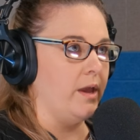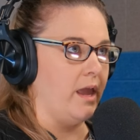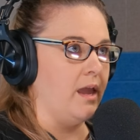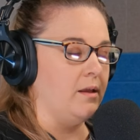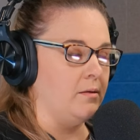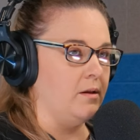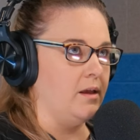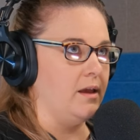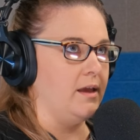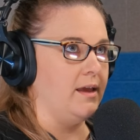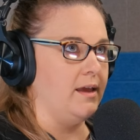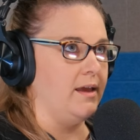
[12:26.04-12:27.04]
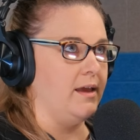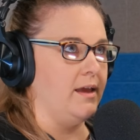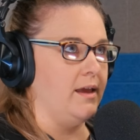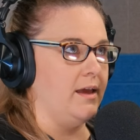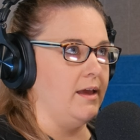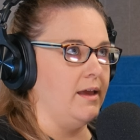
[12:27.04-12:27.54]
it can,
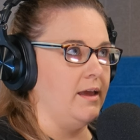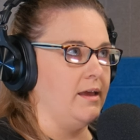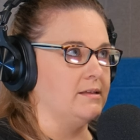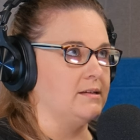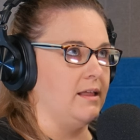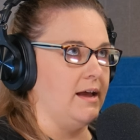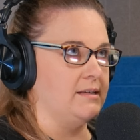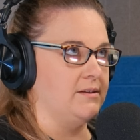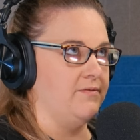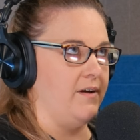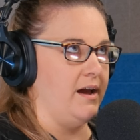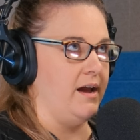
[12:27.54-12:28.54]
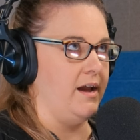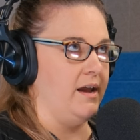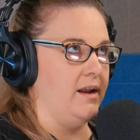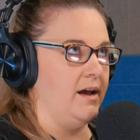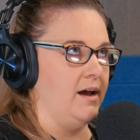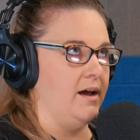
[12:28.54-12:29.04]
it's
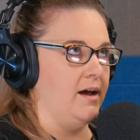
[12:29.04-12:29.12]
classified,